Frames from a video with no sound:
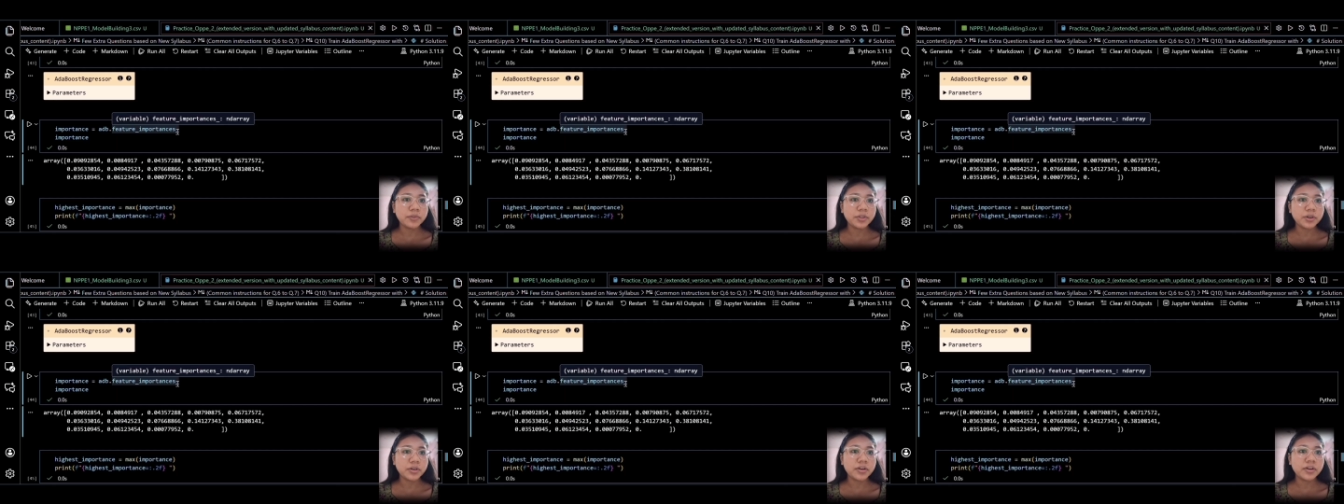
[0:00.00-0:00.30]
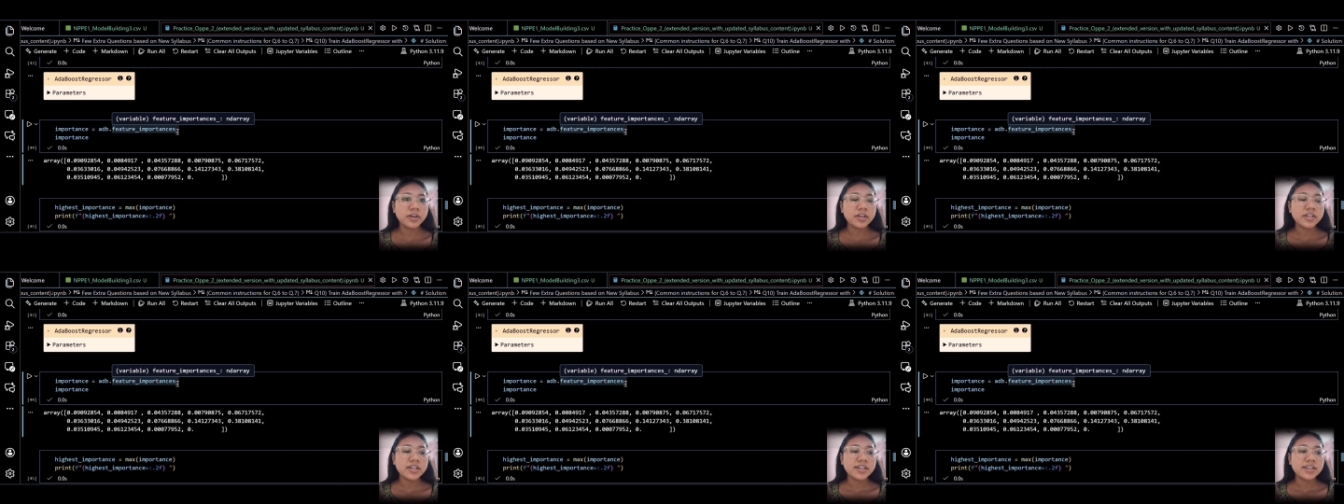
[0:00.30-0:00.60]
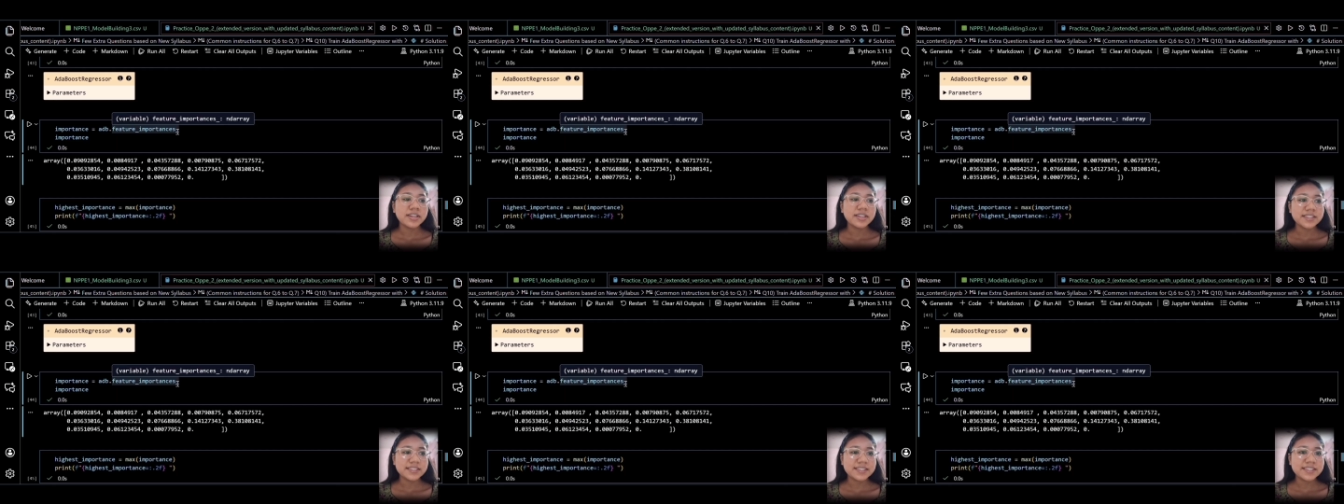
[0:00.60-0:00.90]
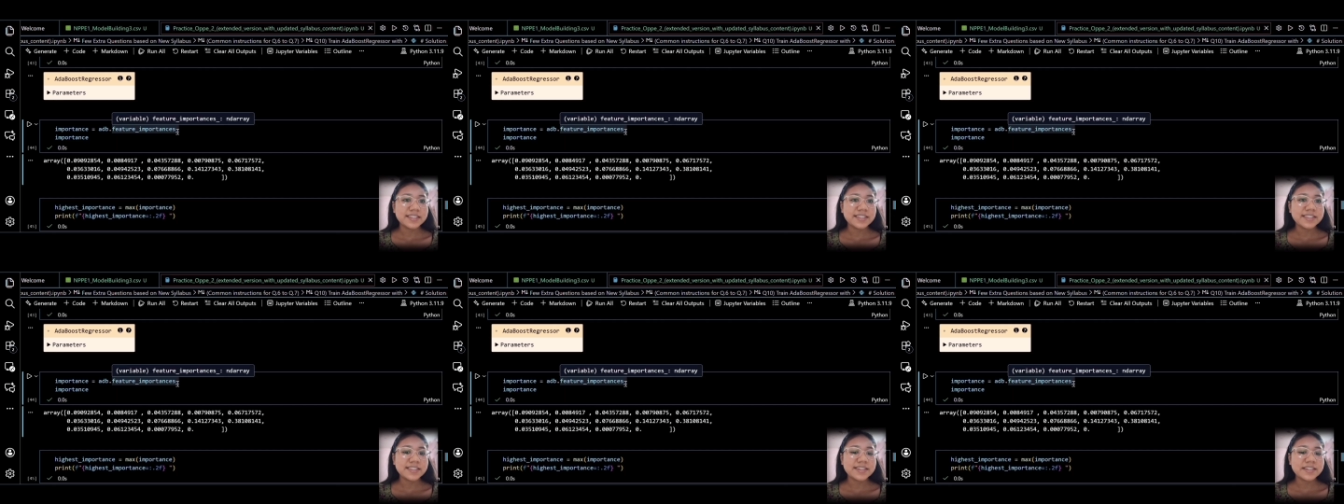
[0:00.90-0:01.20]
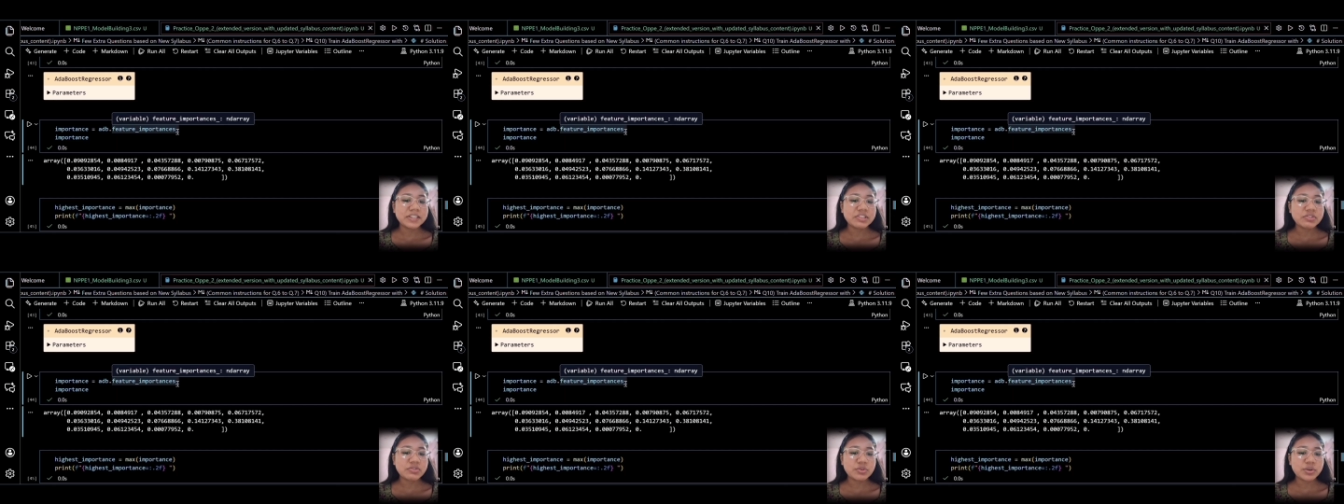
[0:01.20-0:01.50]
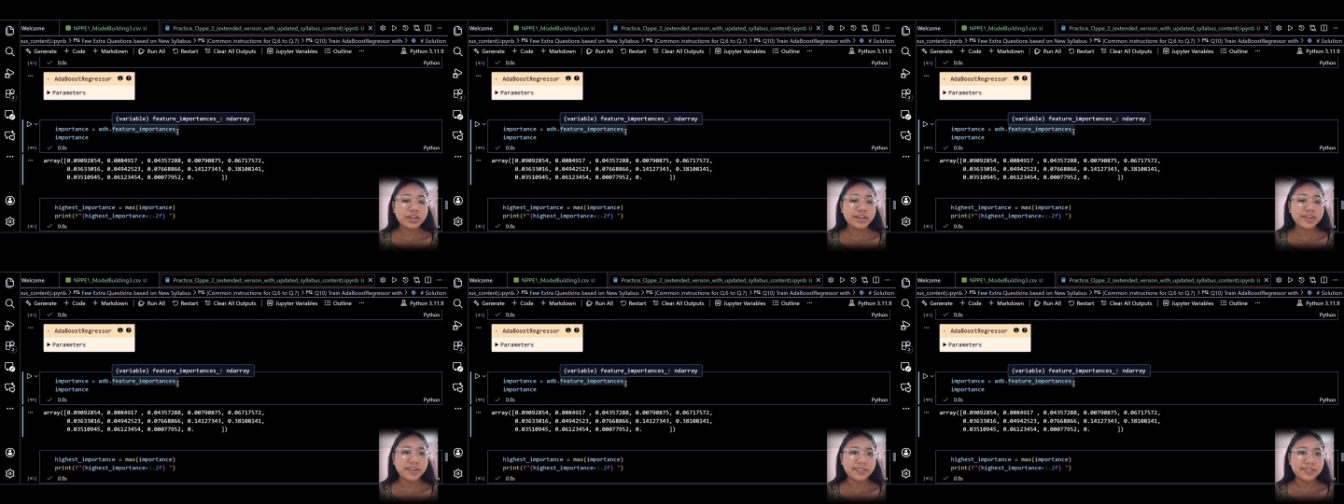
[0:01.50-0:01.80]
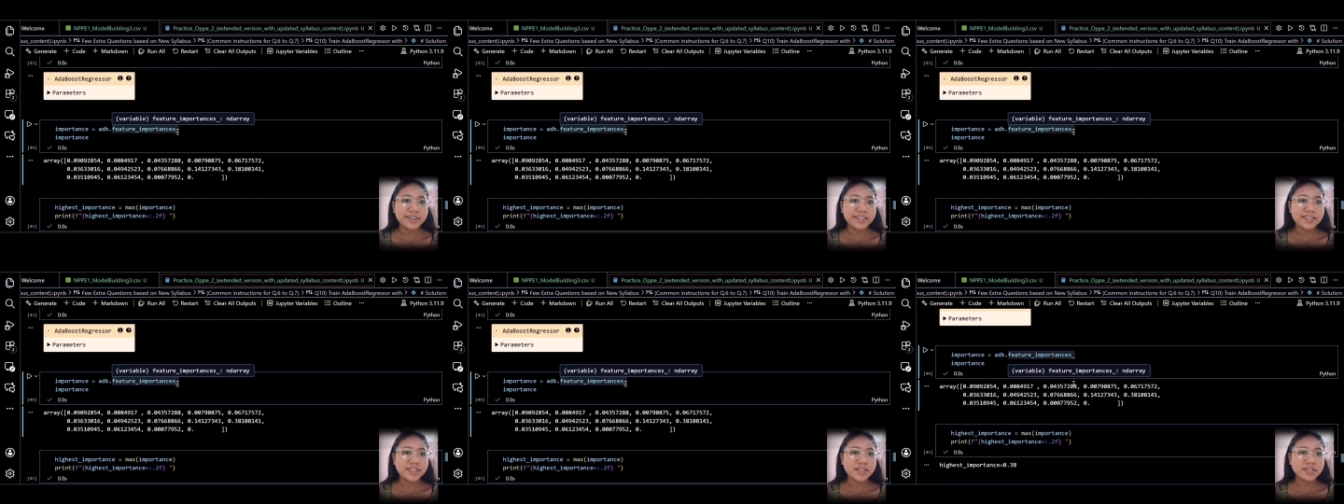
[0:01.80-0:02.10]
the decision tree
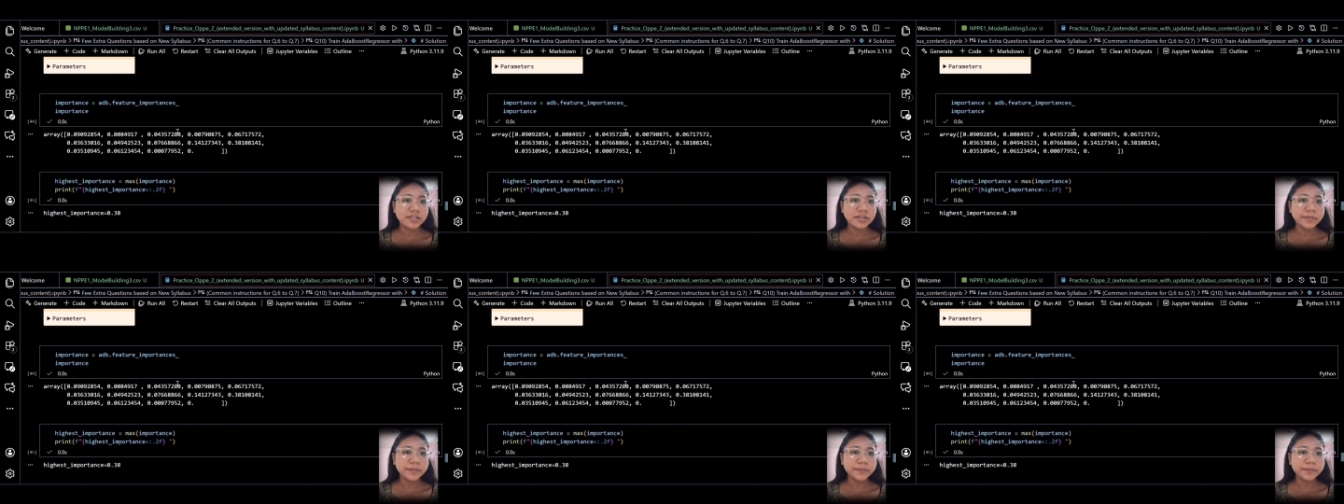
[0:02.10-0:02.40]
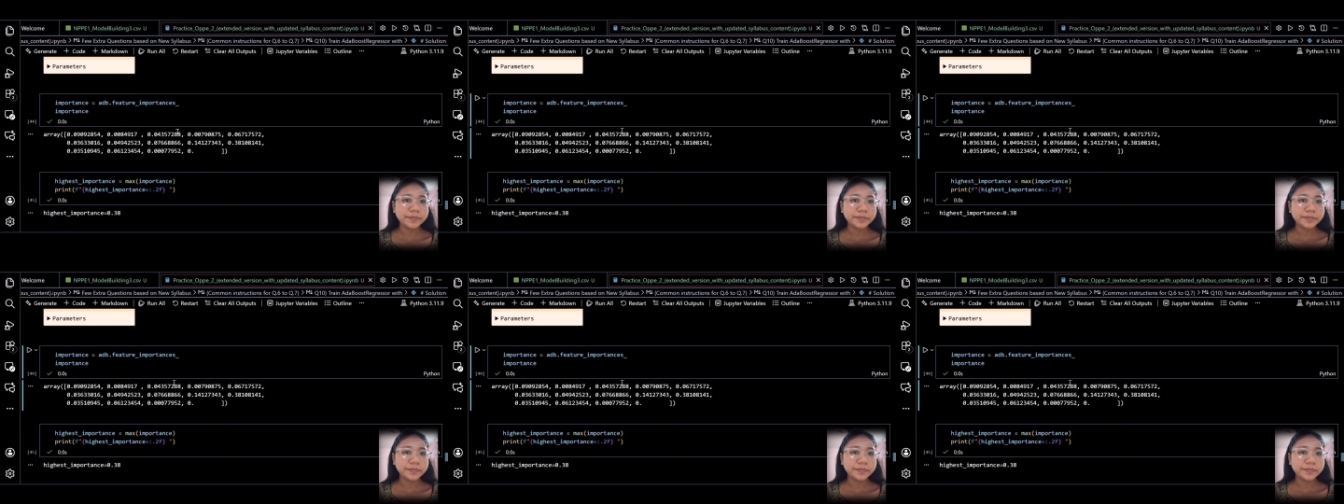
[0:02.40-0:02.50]
regressor.